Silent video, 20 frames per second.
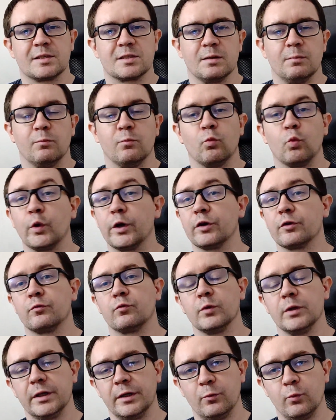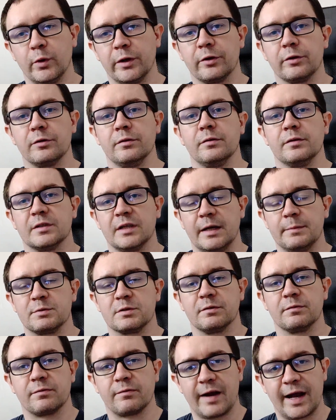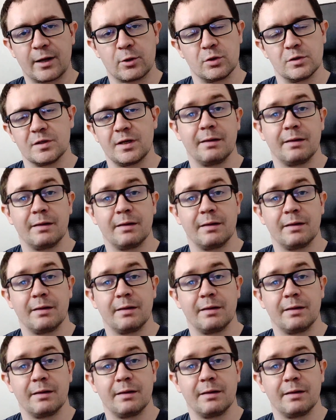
Some weird, really weird types of fractions.